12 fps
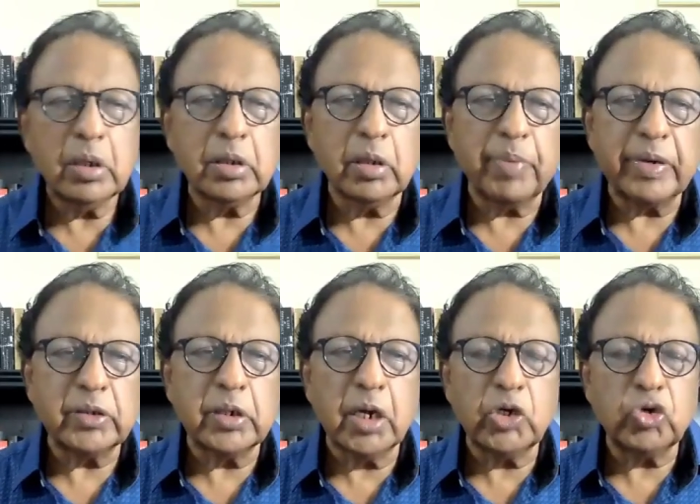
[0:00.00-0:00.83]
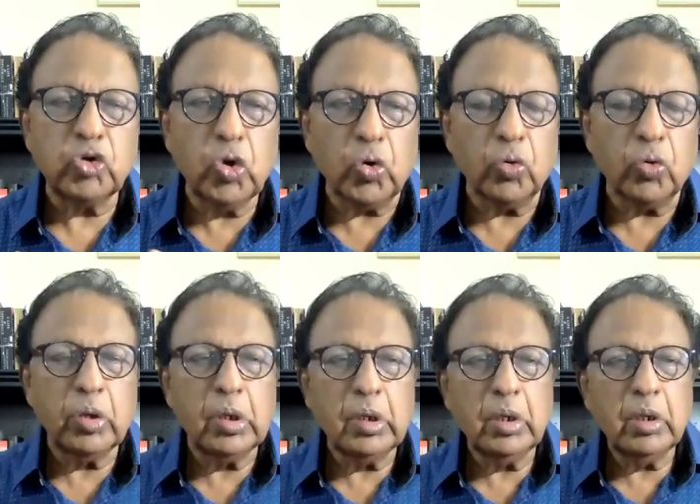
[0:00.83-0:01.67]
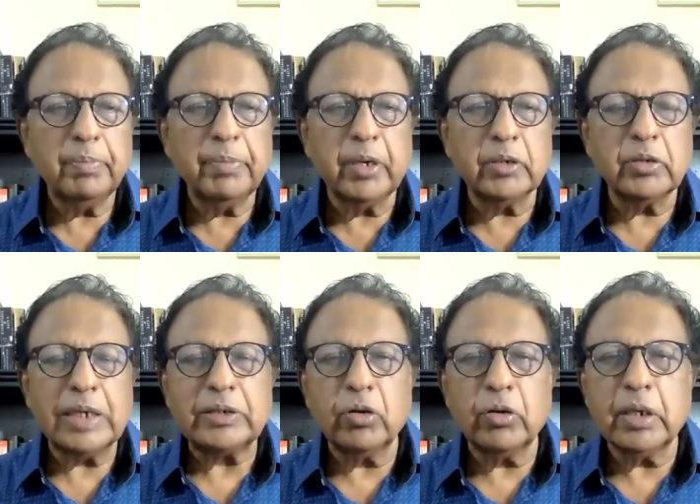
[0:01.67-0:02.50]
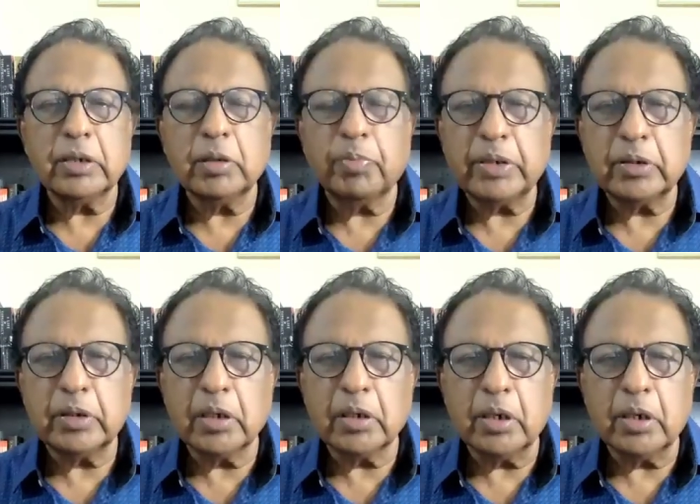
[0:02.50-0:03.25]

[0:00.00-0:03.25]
the president to go. Because as long as the president